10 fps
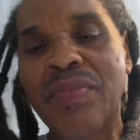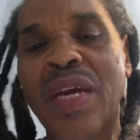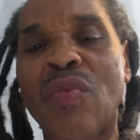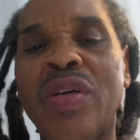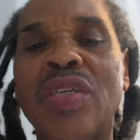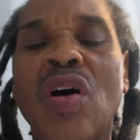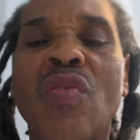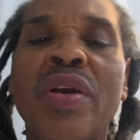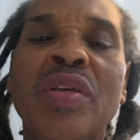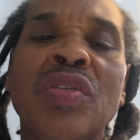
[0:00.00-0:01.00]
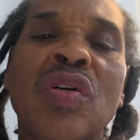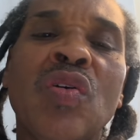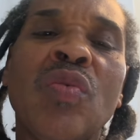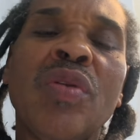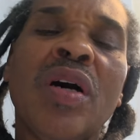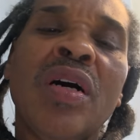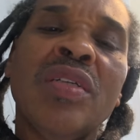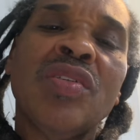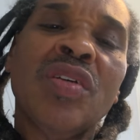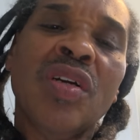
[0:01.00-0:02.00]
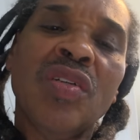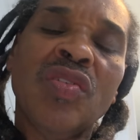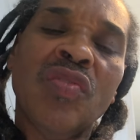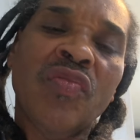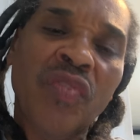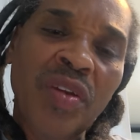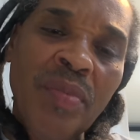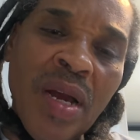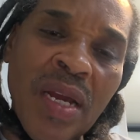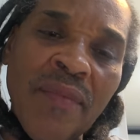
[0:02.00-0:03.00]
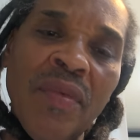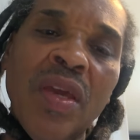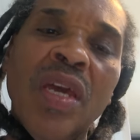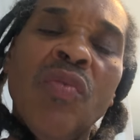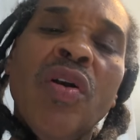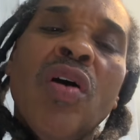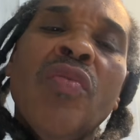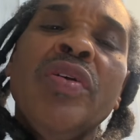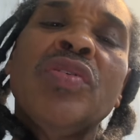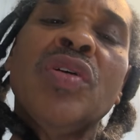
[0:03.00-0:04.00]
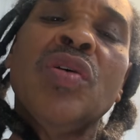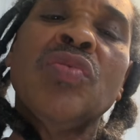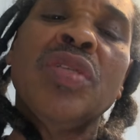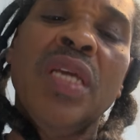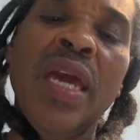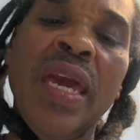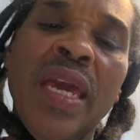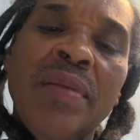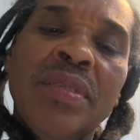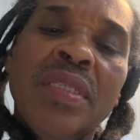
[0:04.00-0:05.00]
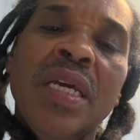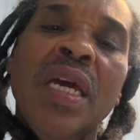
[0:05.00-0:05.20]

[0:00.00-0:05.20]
and we always used to go uh, to to Fremont, and we always used to go to the games.